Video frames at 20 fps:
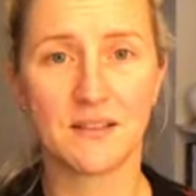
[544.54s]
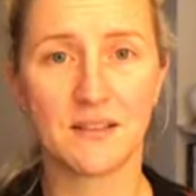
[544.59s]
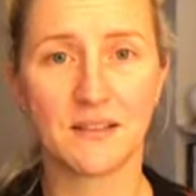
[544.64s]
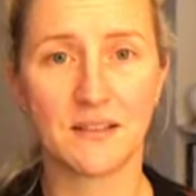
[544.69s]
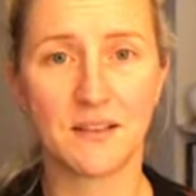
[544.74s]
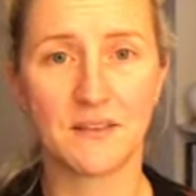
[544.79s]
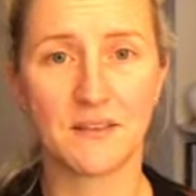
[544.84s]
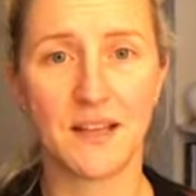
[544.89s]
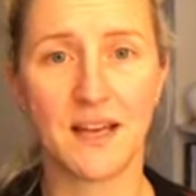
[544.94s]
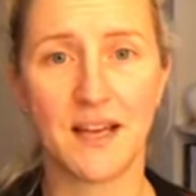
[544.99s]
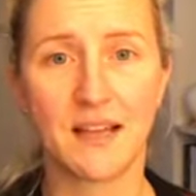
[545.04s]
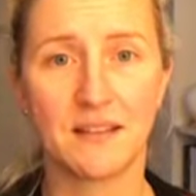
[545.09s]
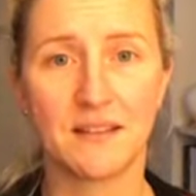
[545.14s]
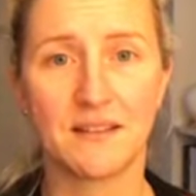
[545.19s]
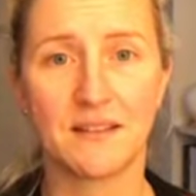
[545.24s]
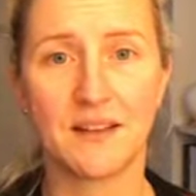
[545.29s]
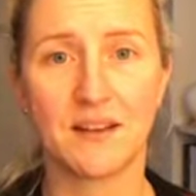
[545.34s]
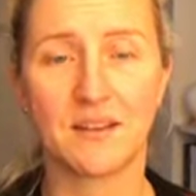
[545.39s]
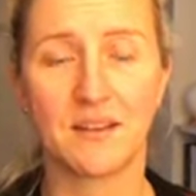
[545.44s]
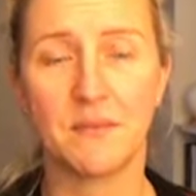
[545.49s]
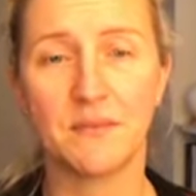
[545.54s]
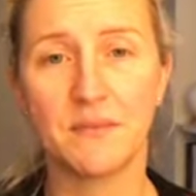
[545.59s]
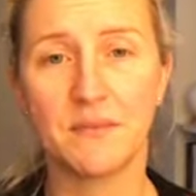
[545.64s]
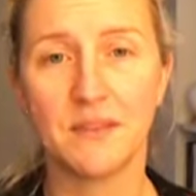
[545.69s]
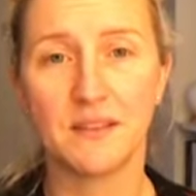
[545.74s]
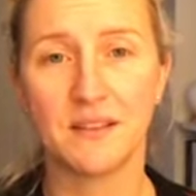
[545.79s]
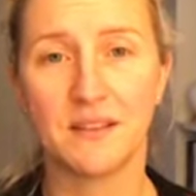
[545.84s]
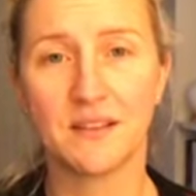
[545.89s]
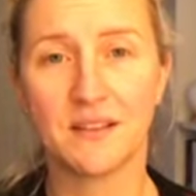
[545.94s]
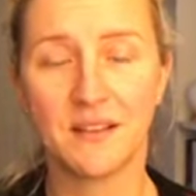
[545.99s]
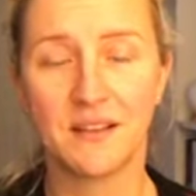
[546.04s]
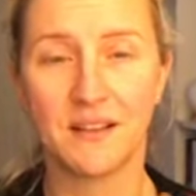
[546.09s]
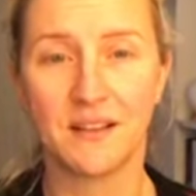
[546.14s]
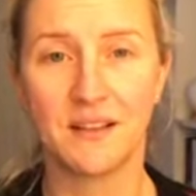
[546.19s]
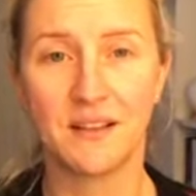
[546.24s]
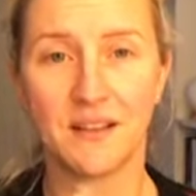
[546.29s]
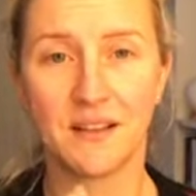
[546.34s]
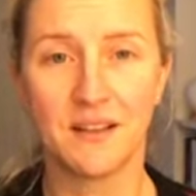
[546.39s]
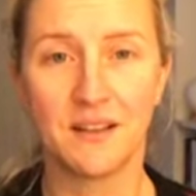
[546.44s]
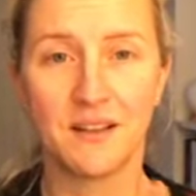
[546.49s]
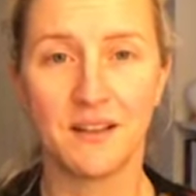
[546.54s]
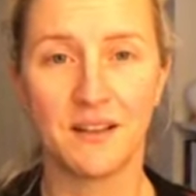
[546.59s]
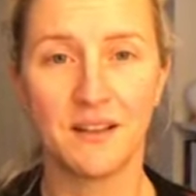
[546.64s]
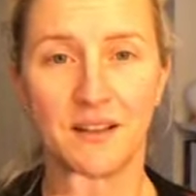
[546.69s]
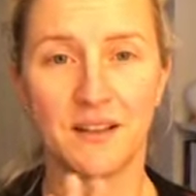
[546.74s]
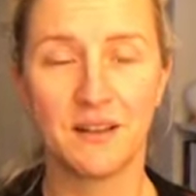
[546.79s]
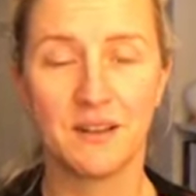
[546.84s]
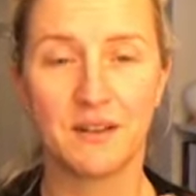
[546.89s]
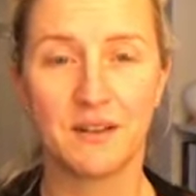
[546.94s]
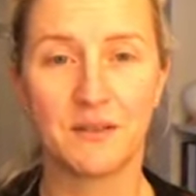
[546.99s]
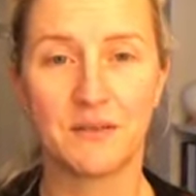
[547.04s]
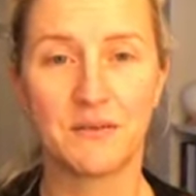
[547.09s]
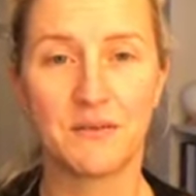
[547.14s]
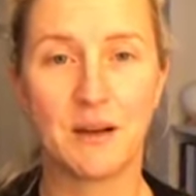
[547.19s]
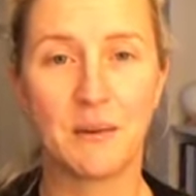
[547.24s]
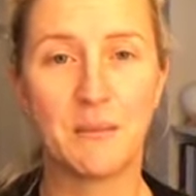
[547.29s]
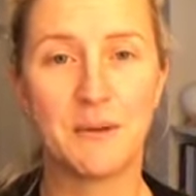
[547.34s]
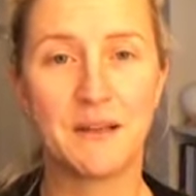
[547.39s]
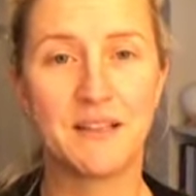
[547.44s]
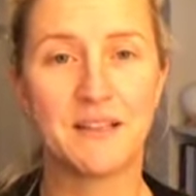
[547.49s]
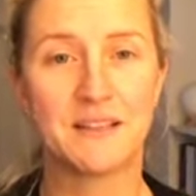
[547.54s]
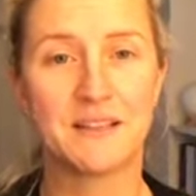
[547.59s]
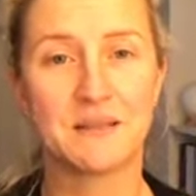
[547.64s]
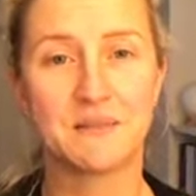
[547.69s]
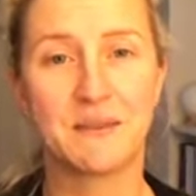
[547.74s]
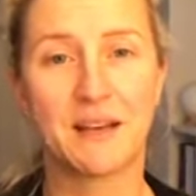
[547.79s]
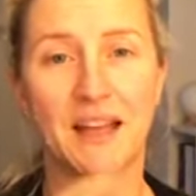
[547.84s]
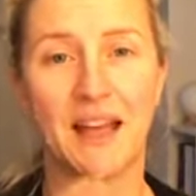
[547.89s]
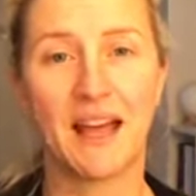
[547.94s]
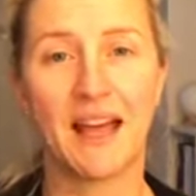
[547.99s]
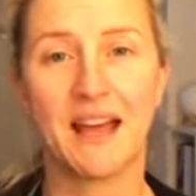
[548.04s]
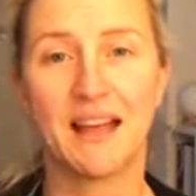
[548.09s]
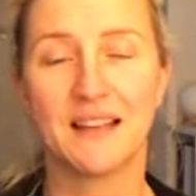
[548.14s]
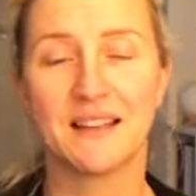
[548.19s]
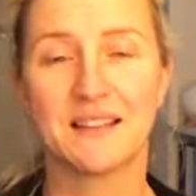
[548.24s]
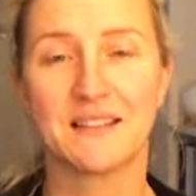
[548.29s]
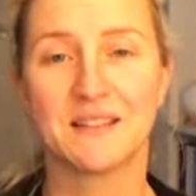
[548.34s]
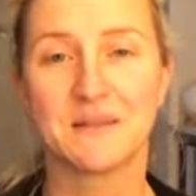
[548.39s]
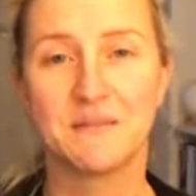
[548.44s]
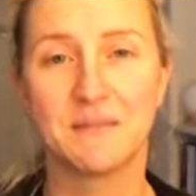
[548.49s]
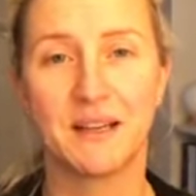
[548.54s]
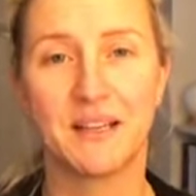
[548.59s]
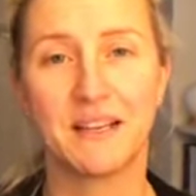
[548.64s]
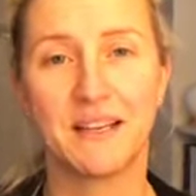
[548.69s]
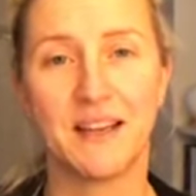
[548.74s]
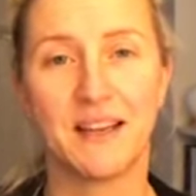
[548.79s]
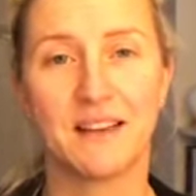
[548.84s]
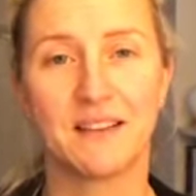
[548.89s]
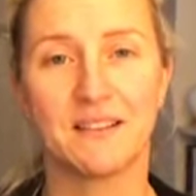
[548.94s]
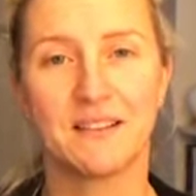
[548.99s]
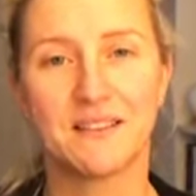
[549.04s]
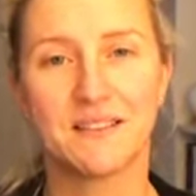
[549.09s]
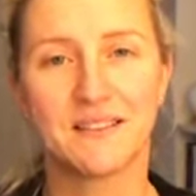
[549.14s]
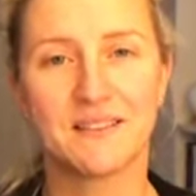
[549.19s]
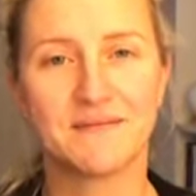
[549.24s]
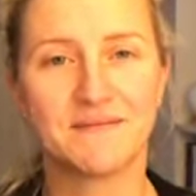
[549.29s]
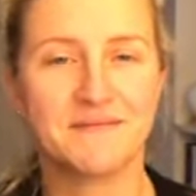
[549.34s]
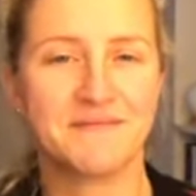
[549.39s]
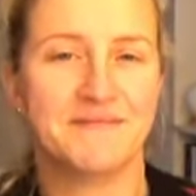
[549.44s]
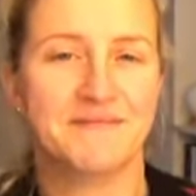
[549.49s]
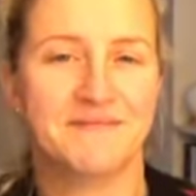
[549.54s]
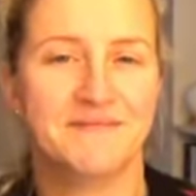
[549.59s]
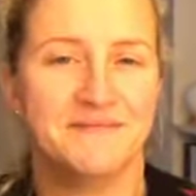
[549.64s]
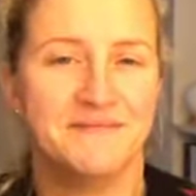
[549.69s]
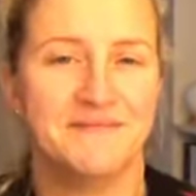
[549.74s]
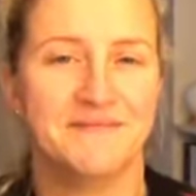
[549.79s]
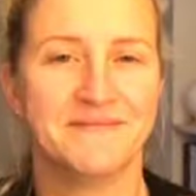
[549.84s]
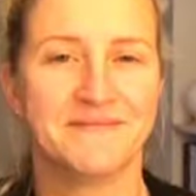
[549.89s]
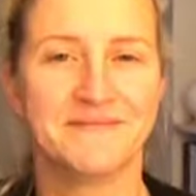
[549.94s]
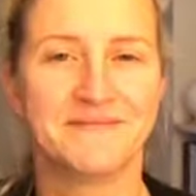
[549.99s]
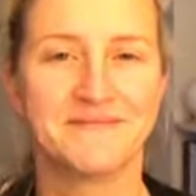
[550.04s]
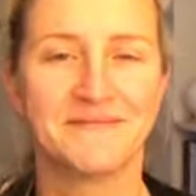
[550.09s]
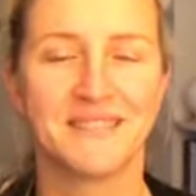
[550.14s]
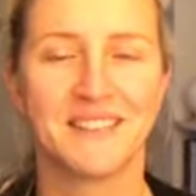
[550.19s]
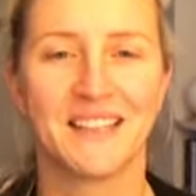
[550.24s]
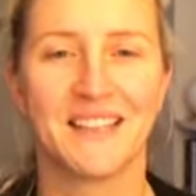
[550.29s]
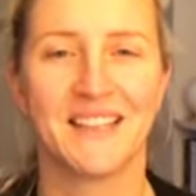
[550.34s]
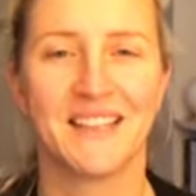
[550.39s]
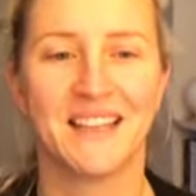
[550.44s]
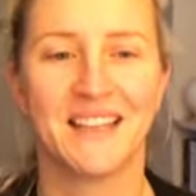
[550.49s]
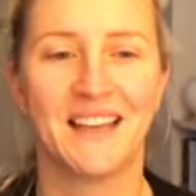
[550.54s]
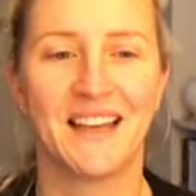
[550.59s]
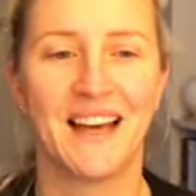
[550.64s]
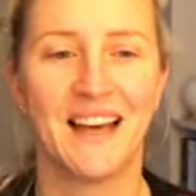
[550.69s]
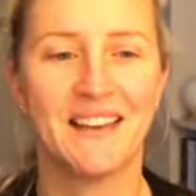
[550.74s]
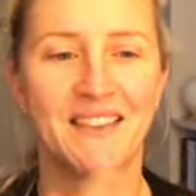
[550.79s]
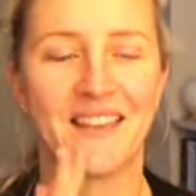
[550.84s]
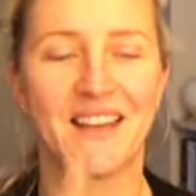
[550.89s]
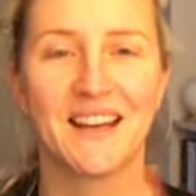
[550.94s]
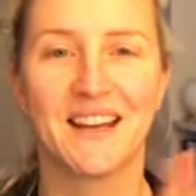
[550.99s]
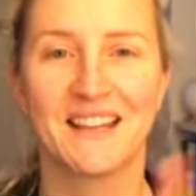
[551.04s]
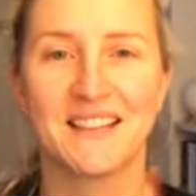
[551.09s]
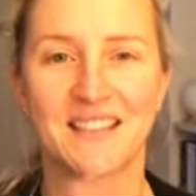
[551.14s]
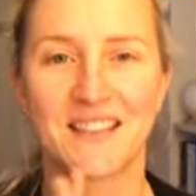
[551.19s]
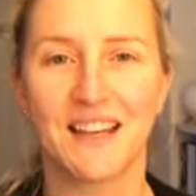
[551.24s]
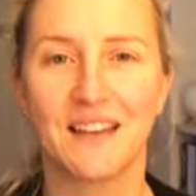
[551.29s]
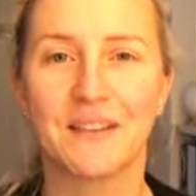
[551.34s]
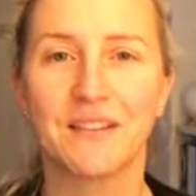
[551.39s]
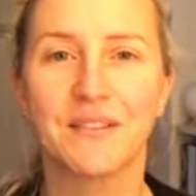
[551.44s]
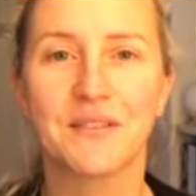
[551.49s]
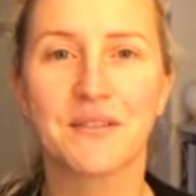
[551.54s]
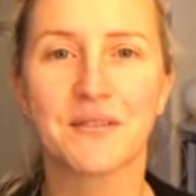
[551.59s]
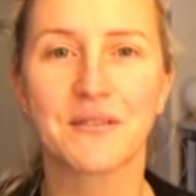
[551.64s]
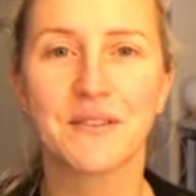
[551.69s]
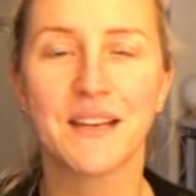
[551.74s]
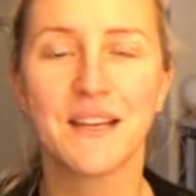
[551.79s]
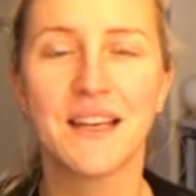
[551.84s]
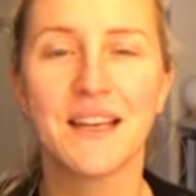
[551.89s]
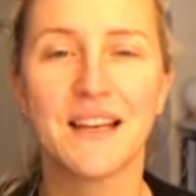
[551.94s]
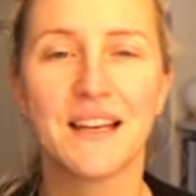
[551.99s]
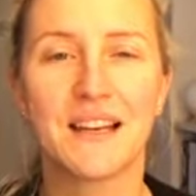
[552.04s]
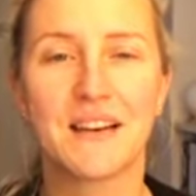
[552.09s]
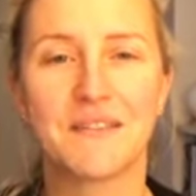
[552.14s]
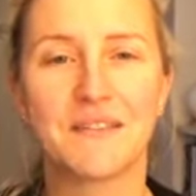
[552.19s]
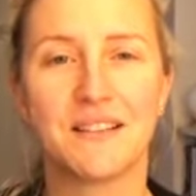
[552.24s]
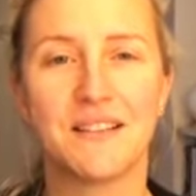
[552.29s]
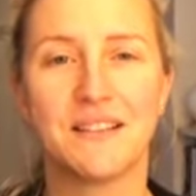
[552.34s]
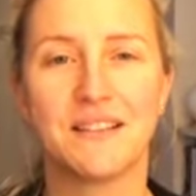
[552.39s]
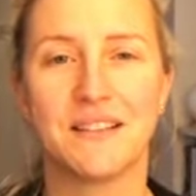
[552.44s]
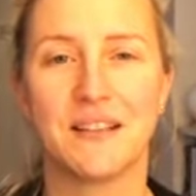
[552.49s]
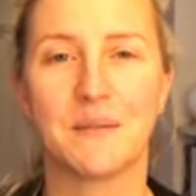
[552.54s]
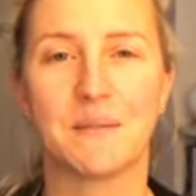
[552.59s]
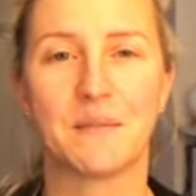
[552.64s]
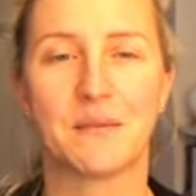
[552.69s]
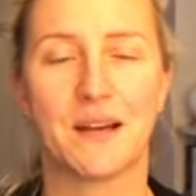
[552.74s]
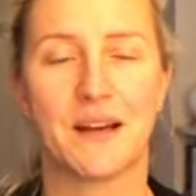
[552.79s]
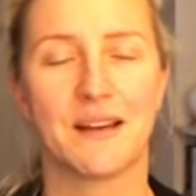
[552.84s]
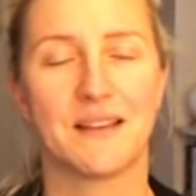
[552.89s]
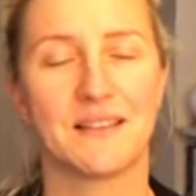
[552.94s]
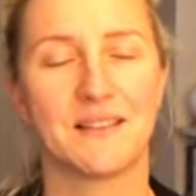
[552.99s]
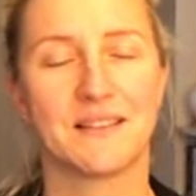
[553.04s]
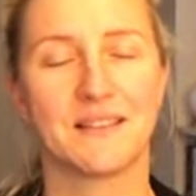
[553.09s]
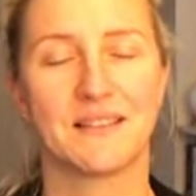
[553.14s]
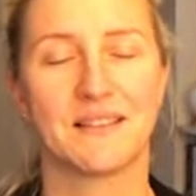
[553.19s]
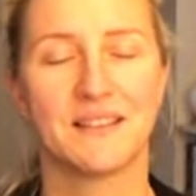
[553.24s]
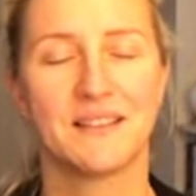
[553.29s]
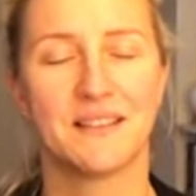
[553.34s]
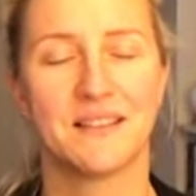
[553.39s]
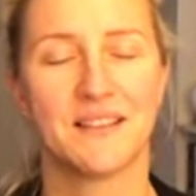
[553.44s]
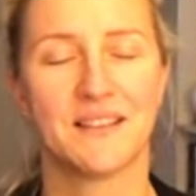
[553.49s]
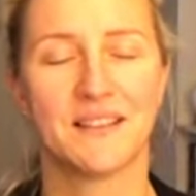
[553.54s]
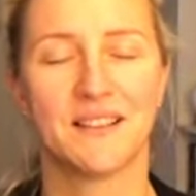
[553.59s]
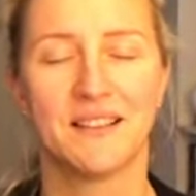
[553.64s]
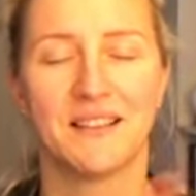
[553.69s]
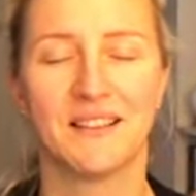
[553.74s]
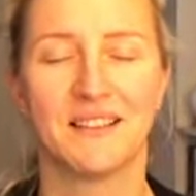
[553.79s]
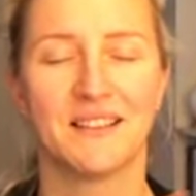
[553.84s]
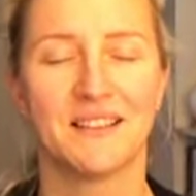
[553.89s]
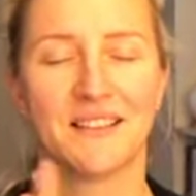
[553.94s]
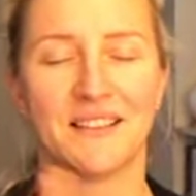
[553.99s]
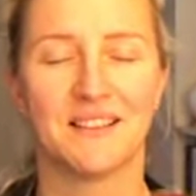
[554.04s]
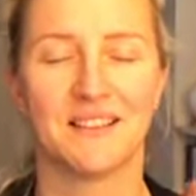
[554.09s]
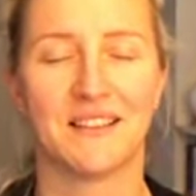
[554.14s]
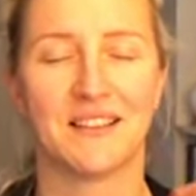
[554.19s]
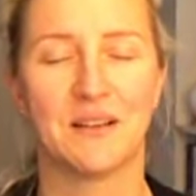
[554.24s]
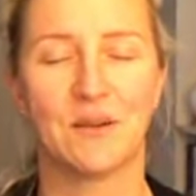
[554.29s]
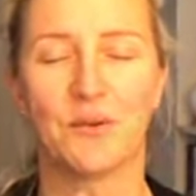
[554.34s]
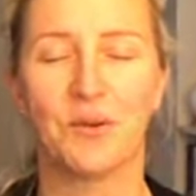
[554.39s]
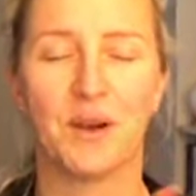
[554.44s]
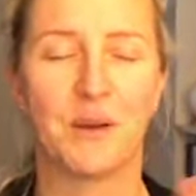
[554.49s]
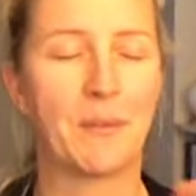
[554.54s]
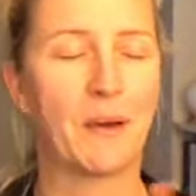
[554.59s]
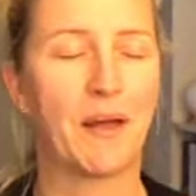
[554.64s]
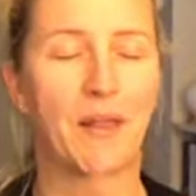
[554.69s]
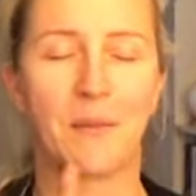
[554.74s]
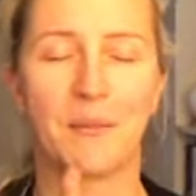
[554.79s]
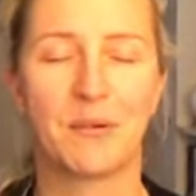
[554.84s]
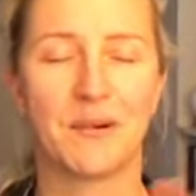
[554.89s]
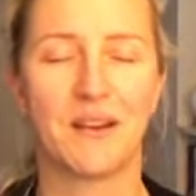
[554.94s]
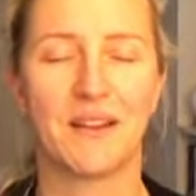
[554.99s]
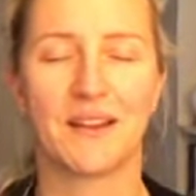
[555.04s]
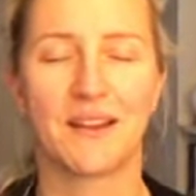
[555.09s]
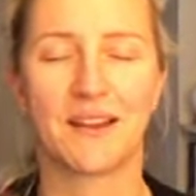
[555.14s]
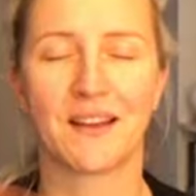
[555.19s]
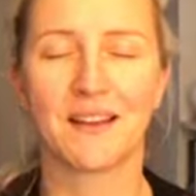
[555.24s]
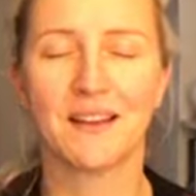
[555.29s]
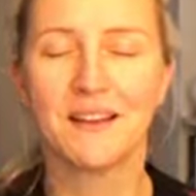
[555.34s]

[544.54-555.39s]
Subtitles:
of the hand serum, rub it into my hands and my nails, and then I take 3 lovely deep breaths, all about the breathing.